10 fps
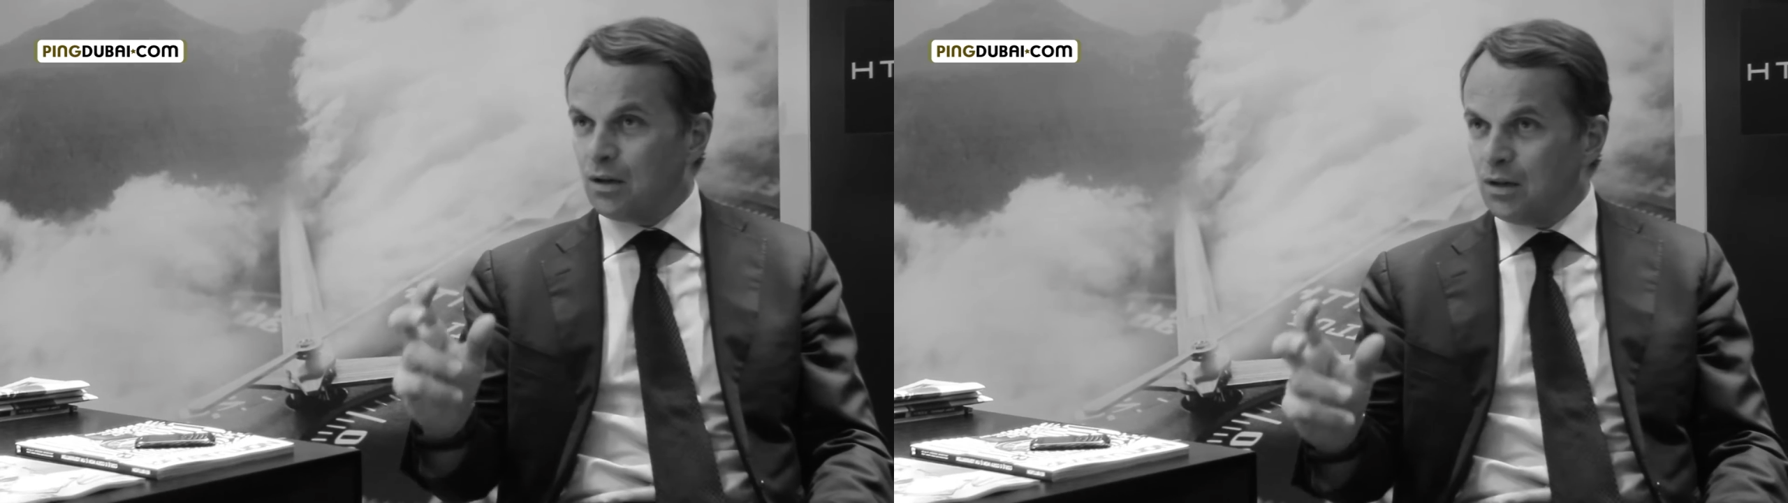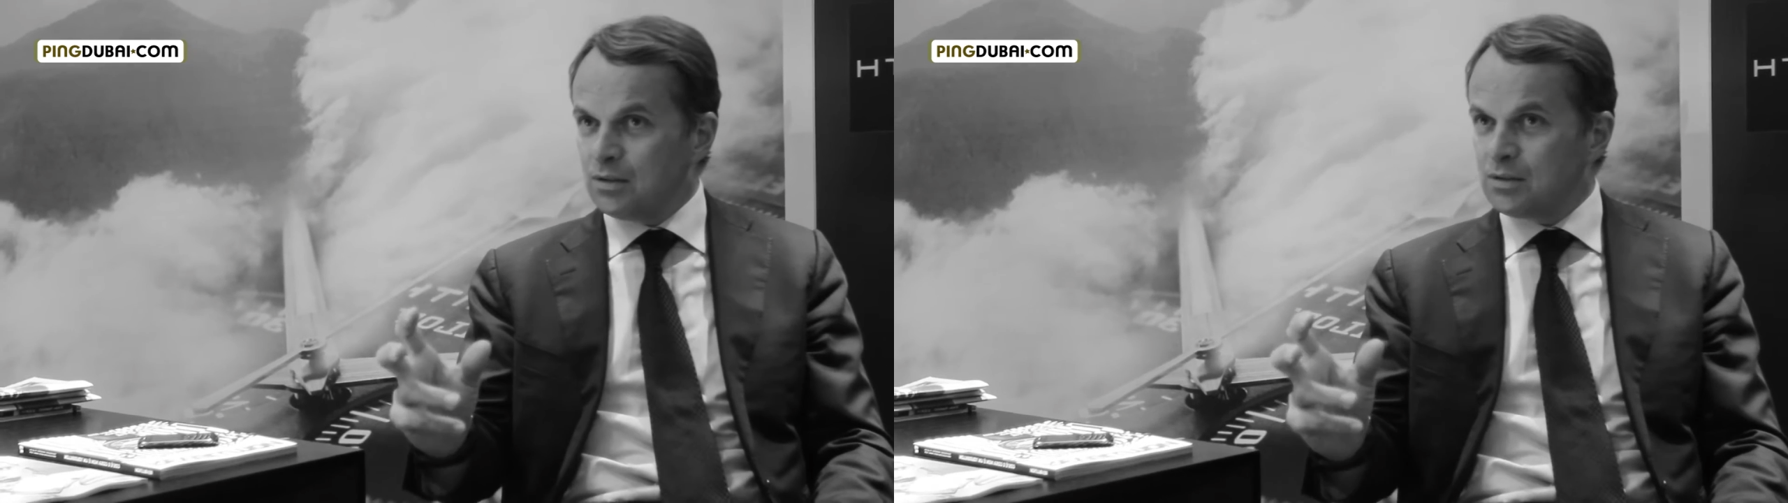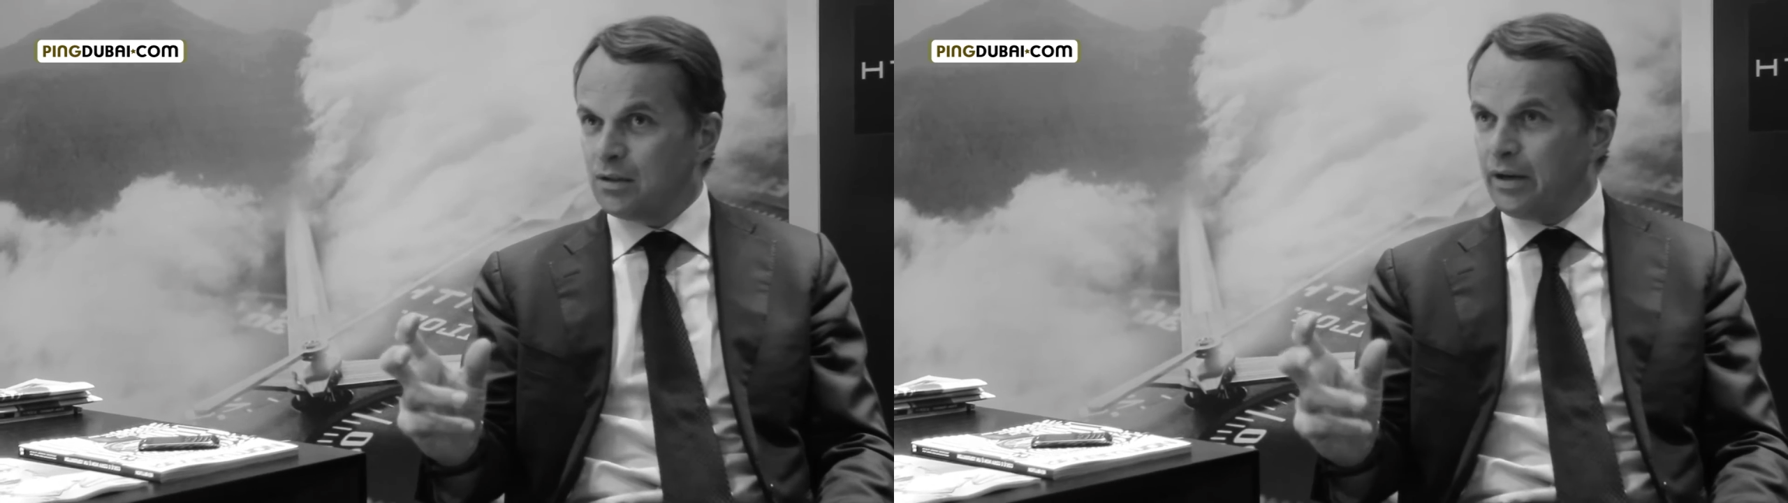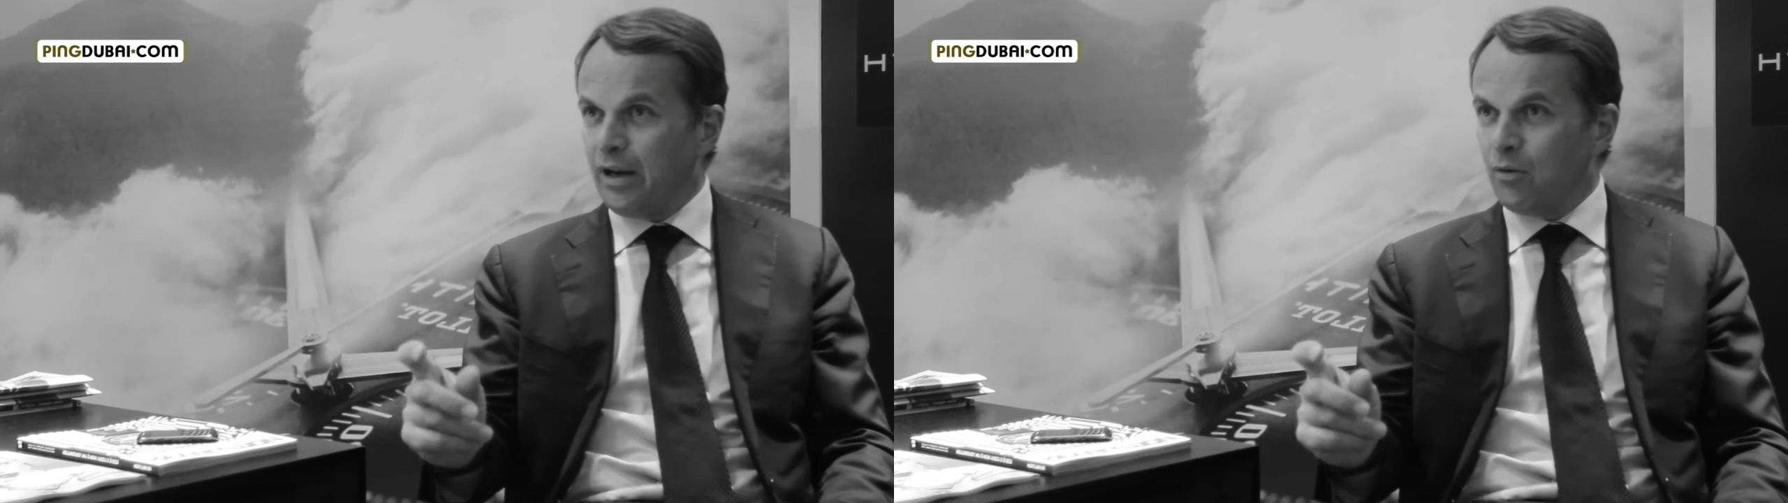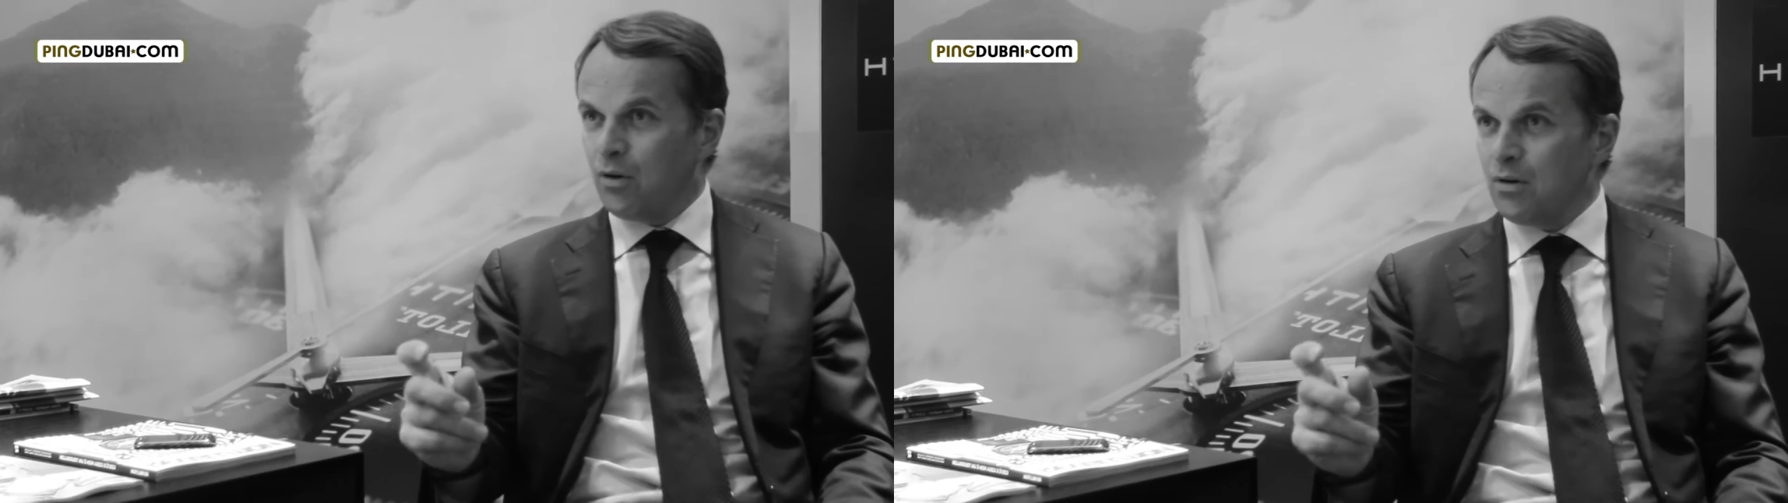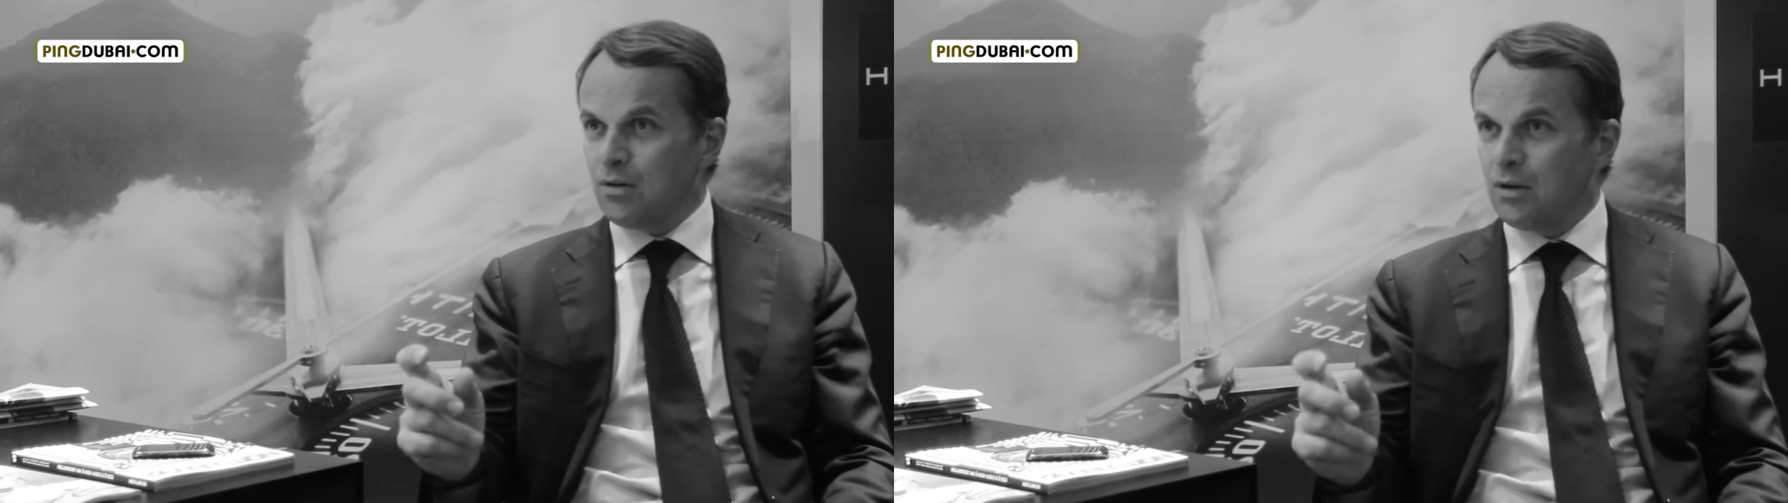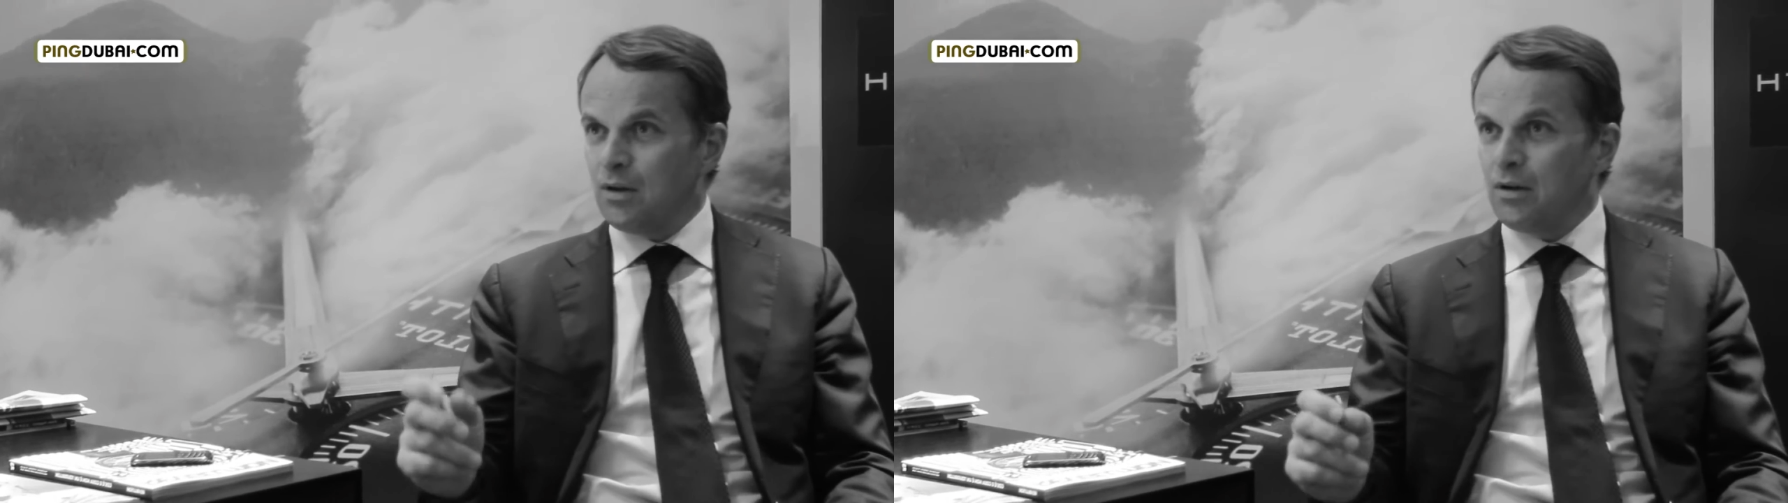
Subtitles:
once a hero